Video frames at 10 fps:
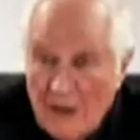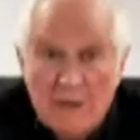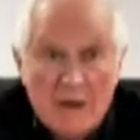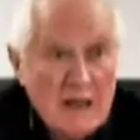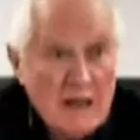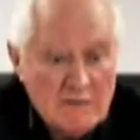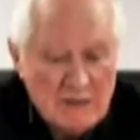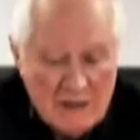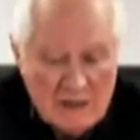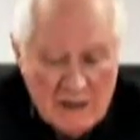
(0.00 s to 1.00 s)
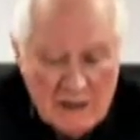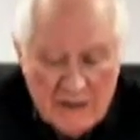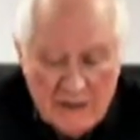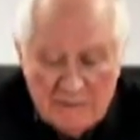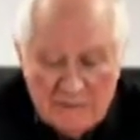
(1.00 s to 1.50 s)
I mean, I leapt at the
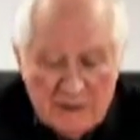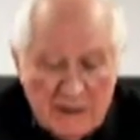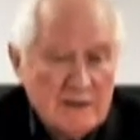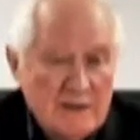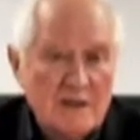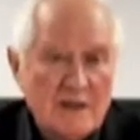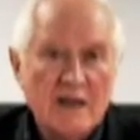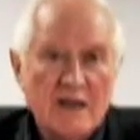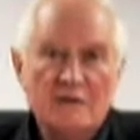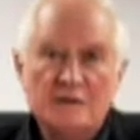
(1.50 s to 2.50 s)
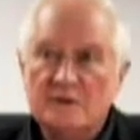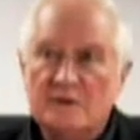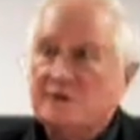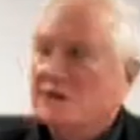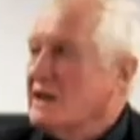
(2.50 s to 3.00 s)
idea. I could see how all
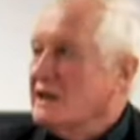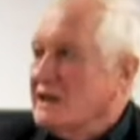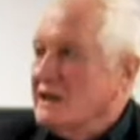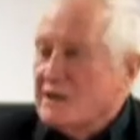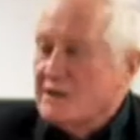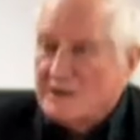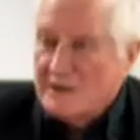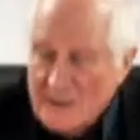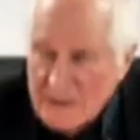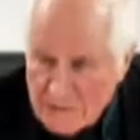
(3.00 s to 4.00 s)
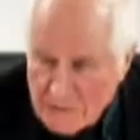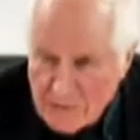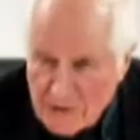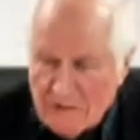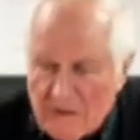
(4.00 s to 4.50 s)
the techniques that we've
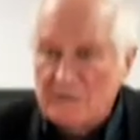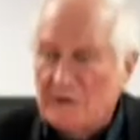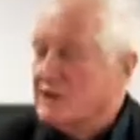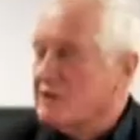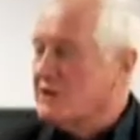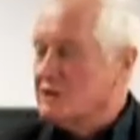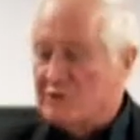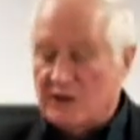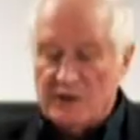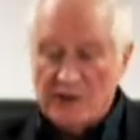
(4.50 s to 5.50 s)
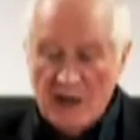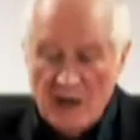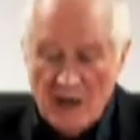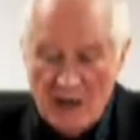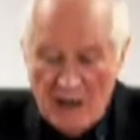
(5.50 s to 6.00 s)
been developing at Special Branch
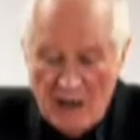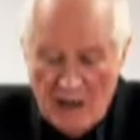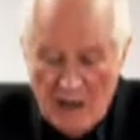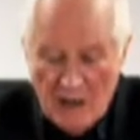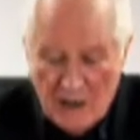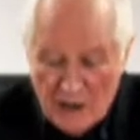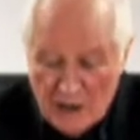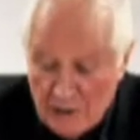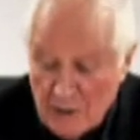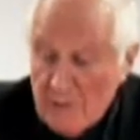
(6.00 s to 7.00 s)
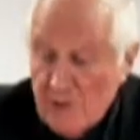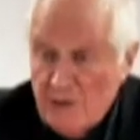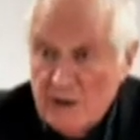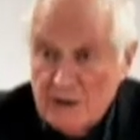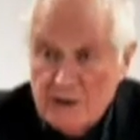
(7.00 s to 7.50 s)
could be employed